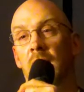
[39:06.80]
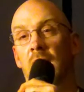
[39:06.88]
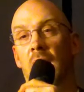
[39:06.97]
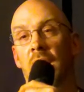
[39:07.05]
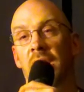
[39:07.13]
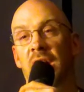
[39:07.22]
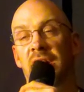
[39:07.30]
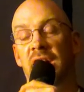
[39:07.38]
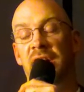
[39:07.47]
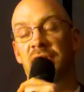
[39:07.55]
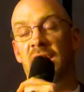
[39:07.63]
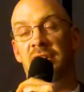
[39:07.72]

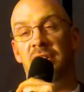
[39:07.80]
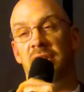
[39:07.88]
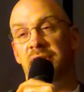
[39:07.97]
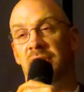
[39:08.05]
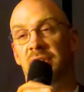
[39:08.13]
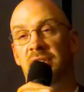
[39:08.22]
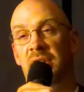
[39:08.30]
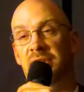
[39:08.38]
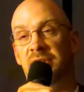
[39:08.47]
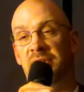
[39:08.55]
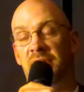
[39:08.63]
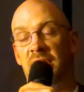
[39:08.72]
That doesn't
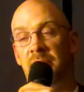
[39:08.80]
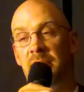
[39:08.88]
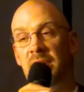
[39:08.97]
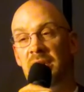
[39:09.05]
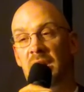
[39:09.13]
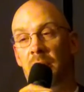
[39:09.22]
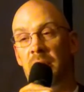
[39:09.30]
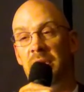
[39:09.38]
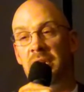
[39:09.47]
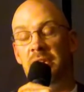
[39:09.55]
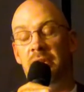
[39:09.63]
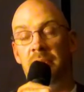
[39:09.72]
necessarily mean that we
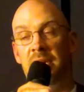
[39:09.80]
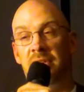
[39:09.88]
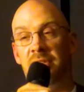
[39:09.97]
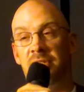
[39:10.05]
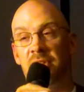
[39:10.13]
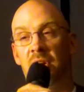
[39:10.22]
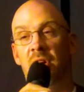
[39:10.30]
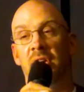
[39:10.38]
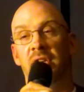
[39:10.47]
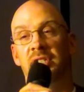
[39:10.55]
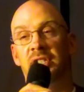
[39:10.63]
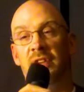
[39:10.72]
need to be
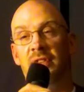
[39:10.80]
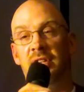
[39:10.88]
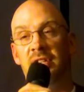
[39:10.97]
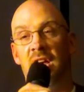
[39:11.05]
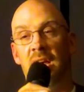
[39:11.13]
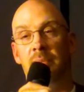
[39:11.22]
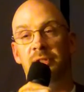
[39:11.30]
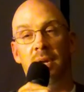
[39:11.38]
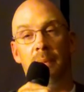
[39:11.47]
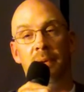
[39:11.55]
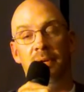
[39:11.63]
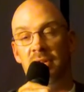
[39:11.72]
discouraged every time
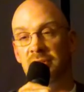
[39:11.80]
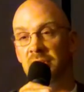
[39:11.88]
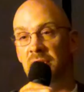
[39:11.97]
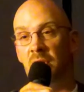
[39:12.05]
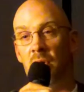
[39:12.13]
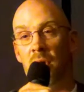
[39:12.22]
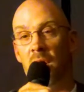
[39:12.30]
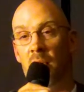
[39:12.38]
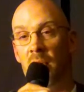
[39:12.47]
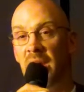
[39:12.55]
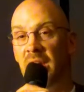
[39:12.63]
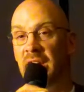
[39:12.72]
something doesn't go our
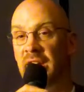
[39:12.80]
way.